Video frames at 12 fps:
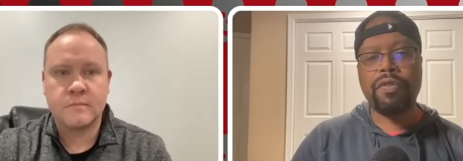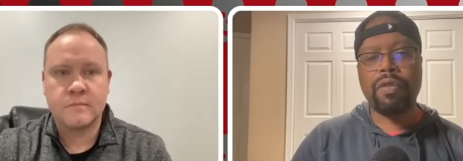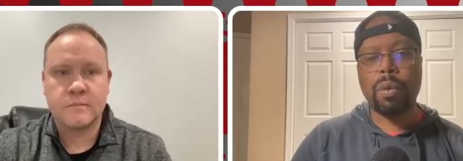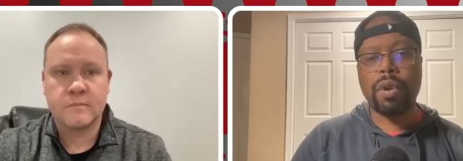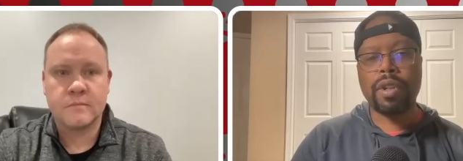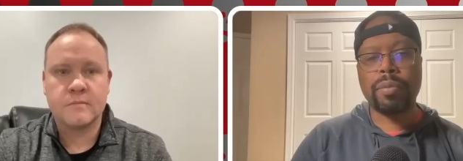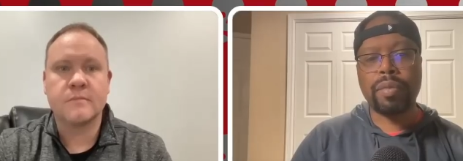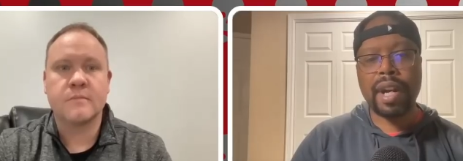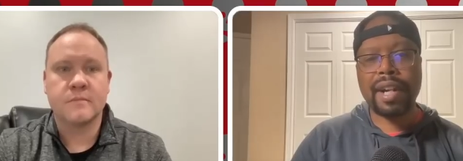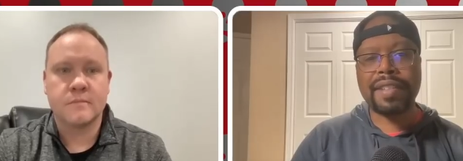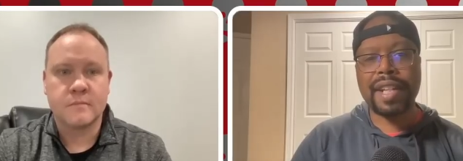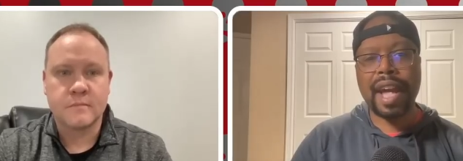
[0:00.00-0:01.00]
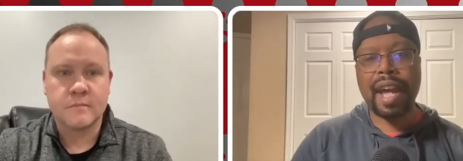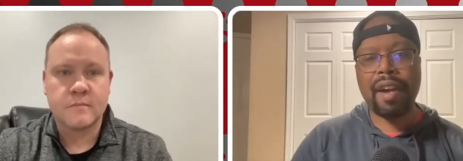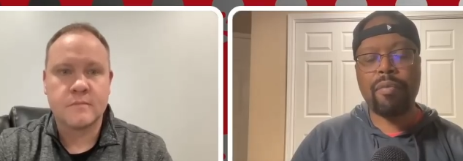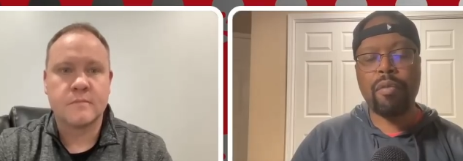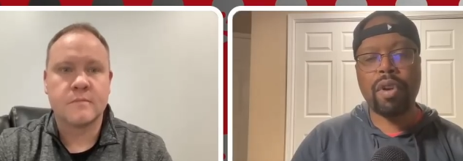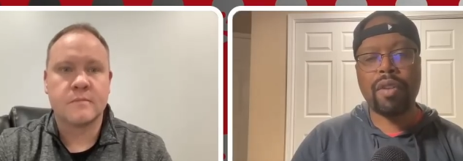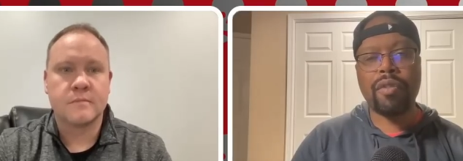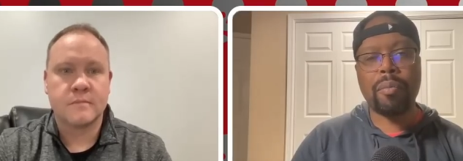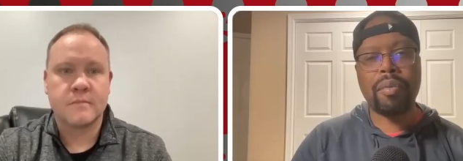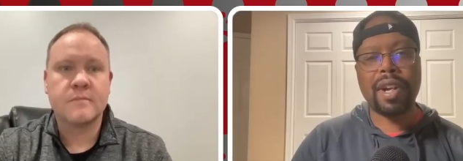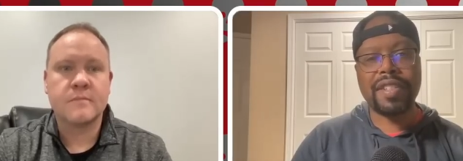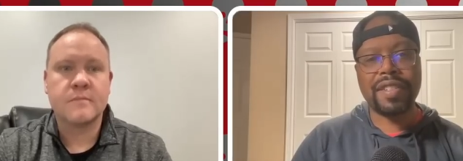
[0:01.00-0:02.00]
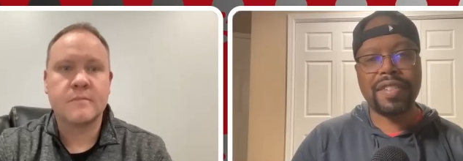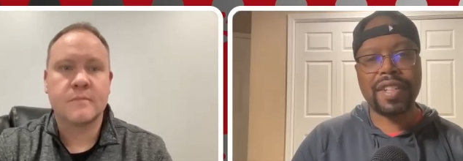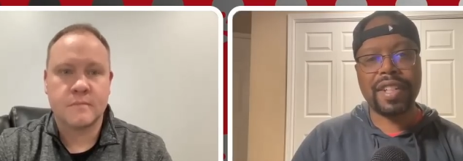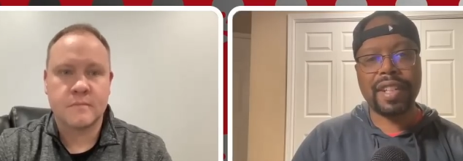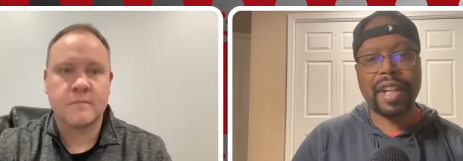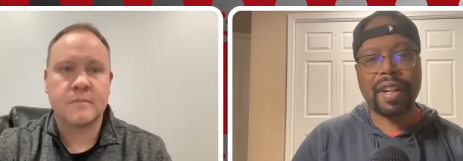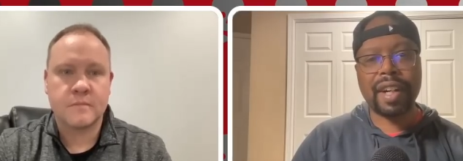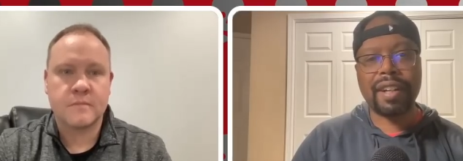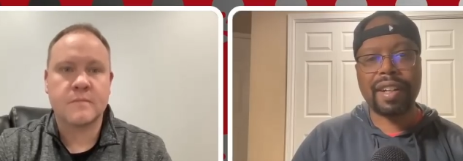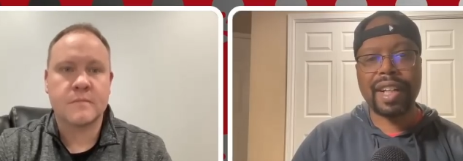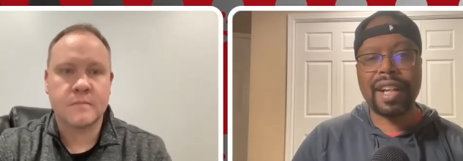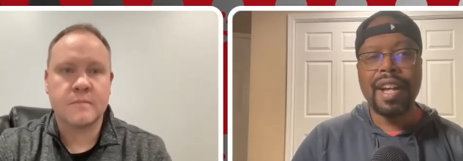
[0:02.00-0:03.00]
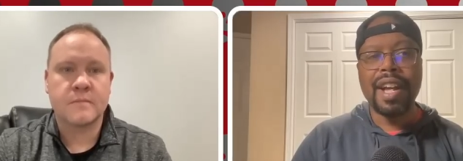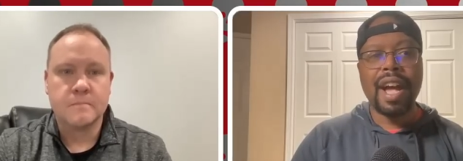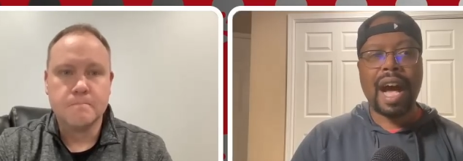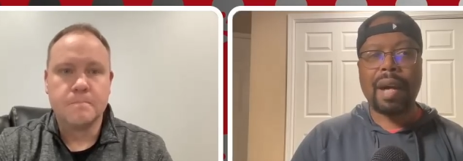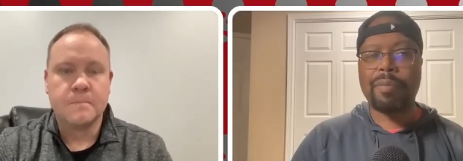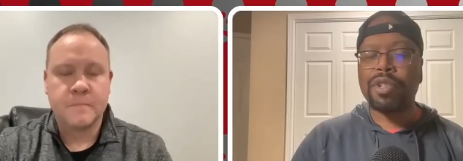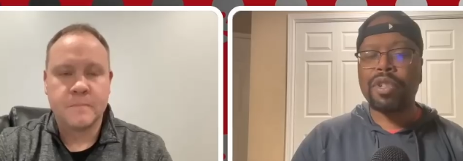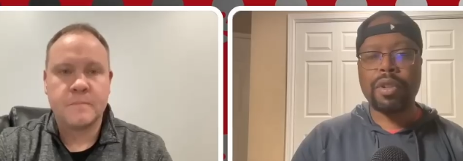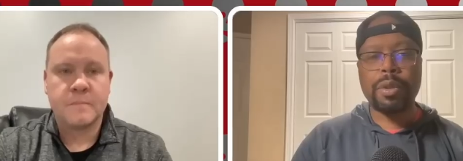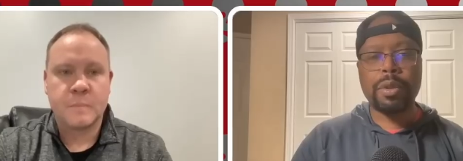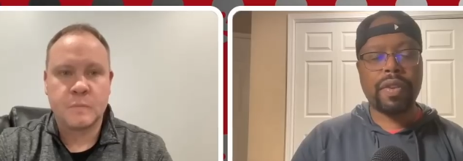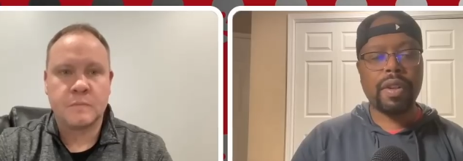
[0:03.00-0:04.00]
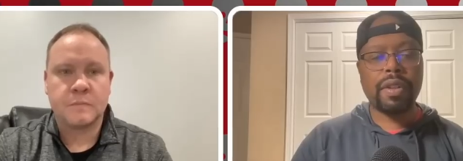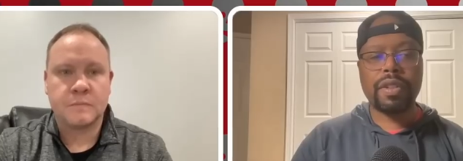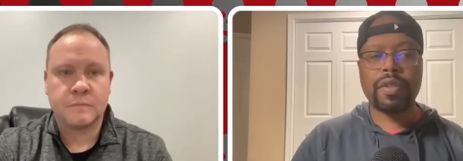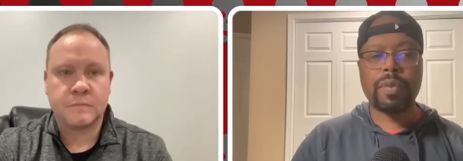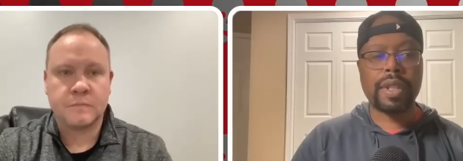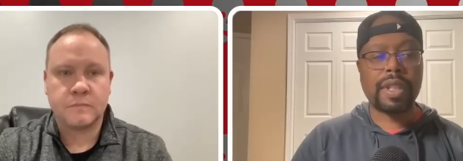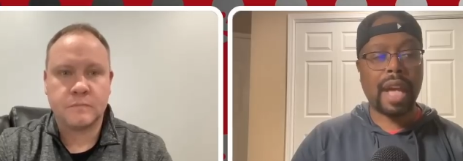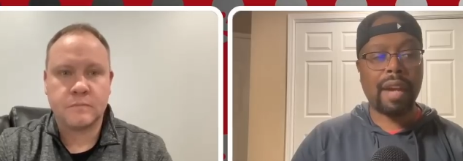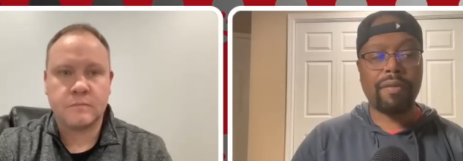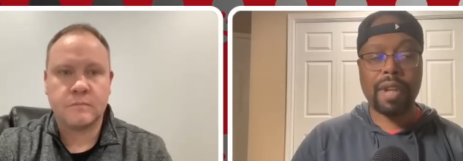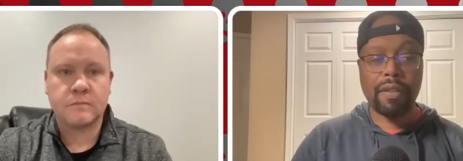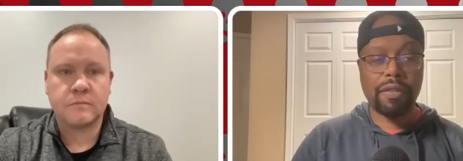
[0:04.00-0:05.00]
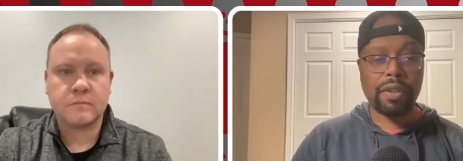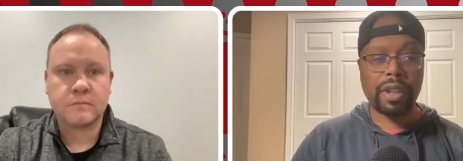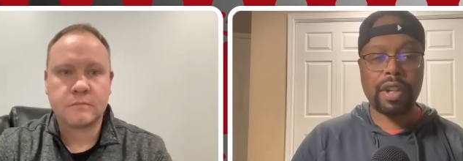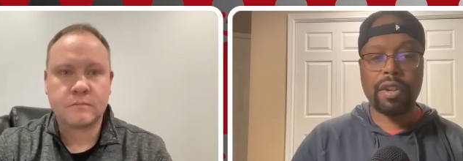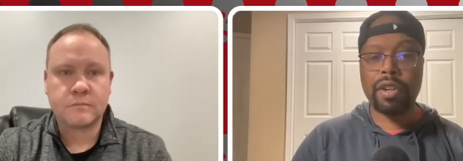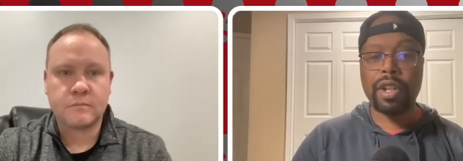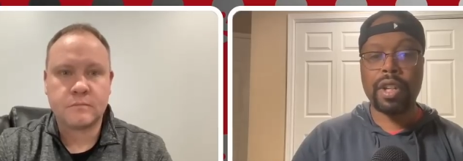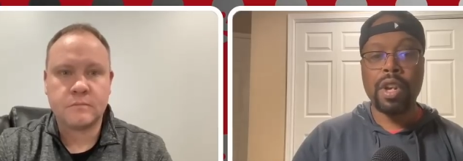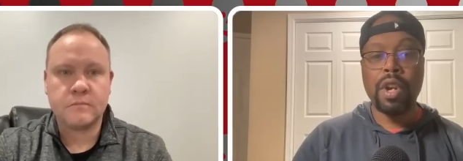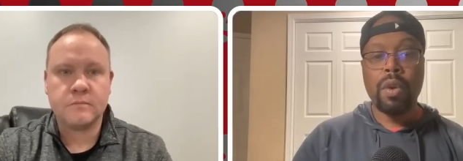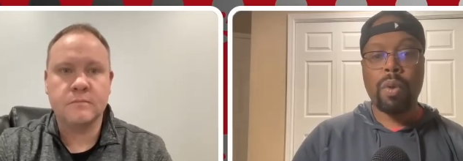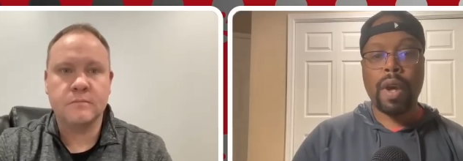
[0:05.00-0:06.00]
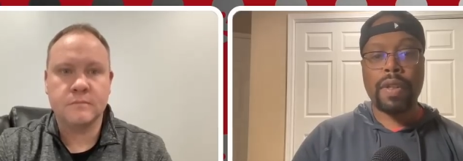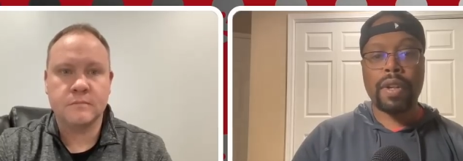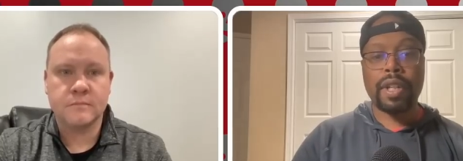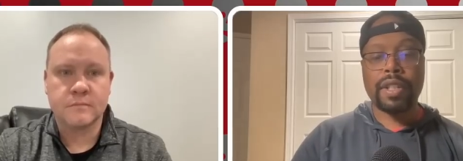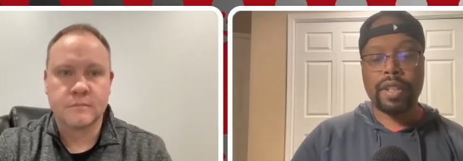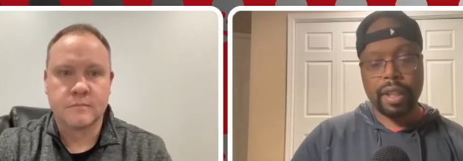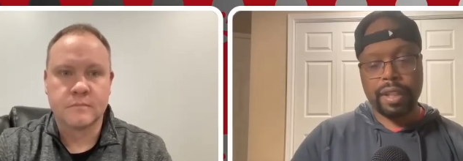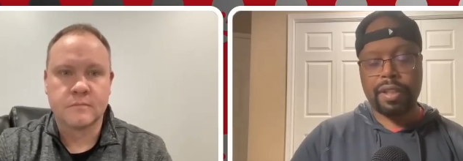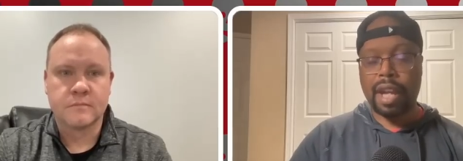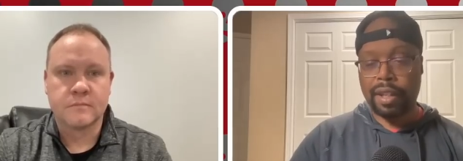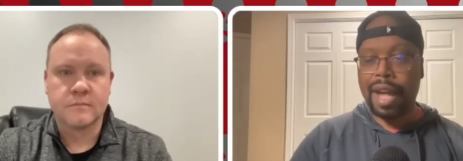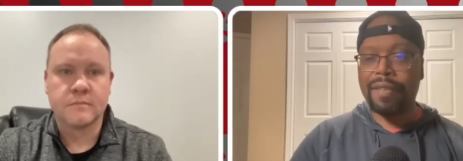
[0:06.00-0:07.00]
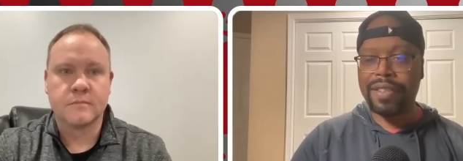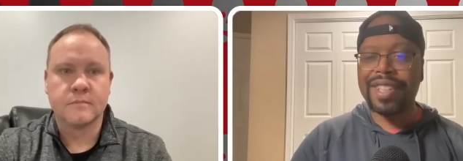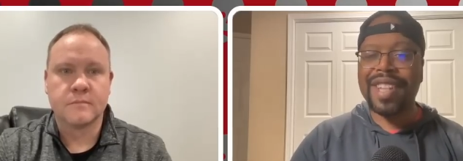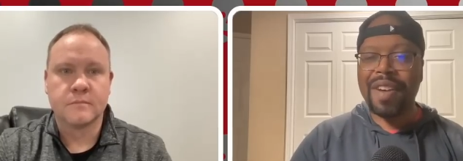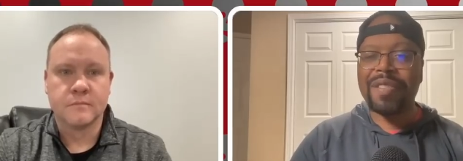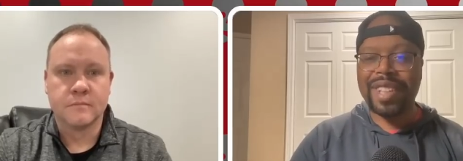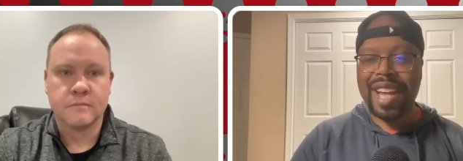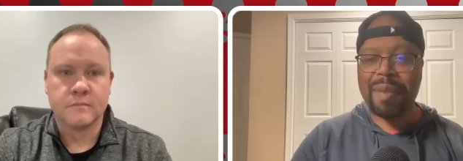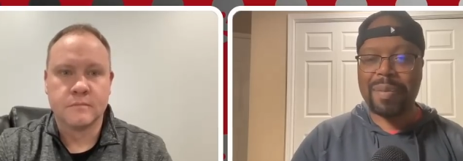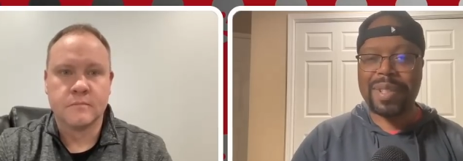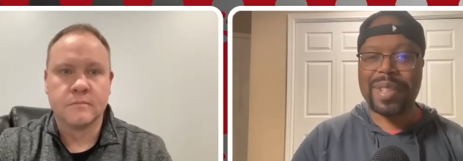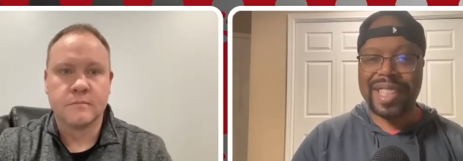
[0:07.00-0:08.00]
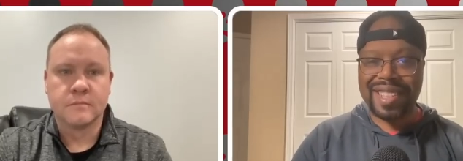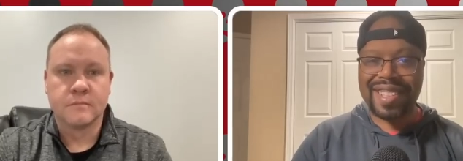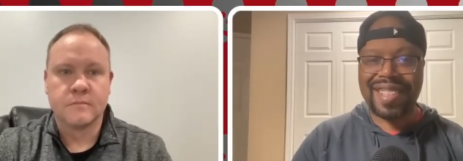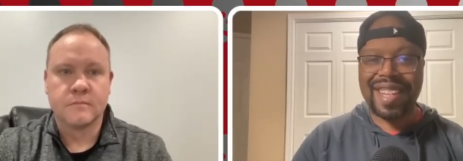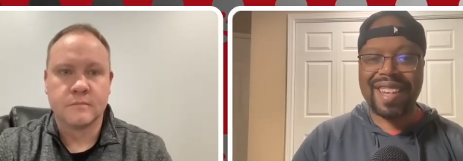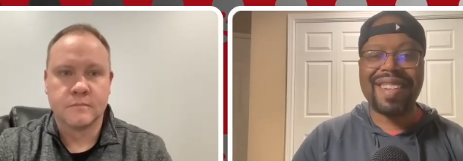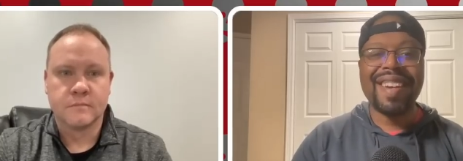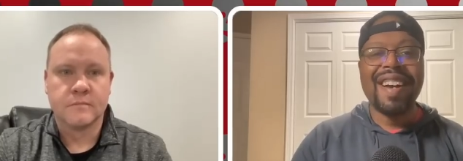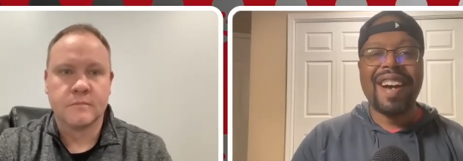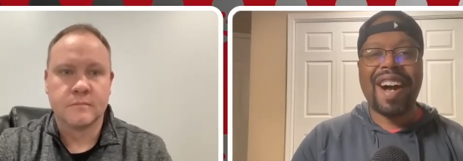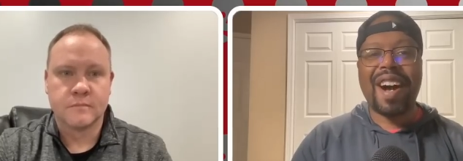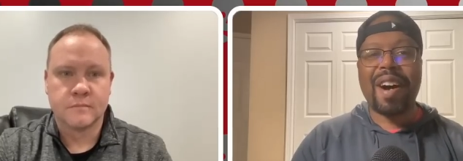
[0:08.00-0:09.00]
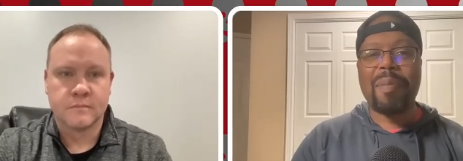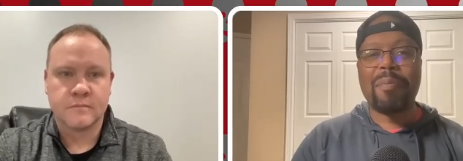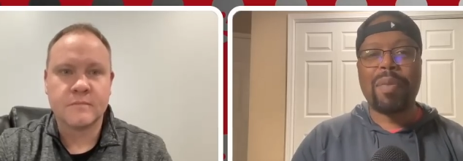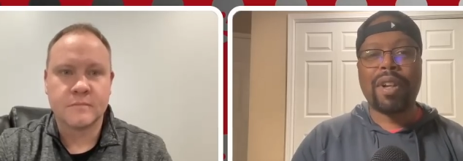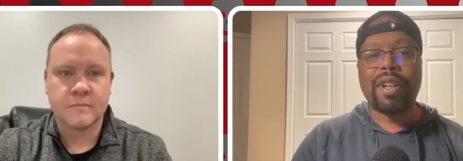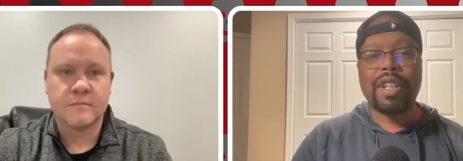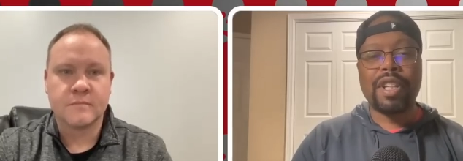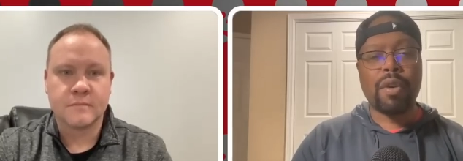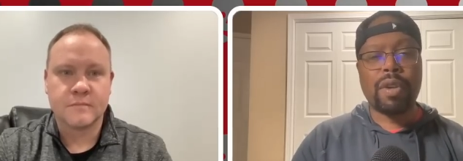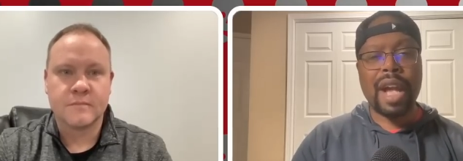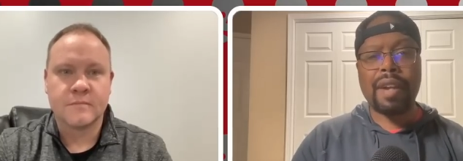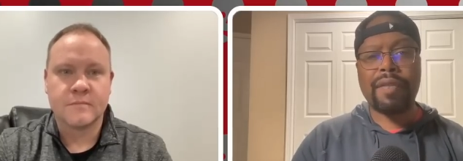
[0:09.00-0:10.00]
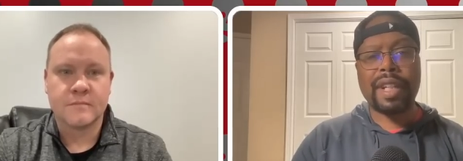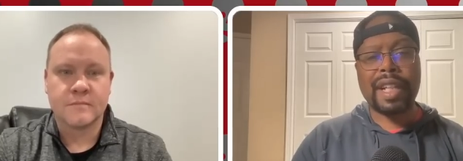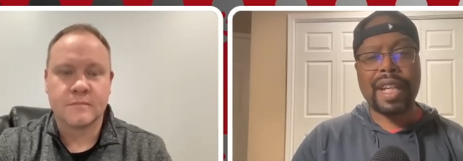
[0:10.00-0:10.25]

Speaker 1: for Nebraska to have more of a presence in their area. I'm sure you have heard this because I've definitely heard it. Whether it's it's uh, it definitely happens within the state, um, but you know, kind of in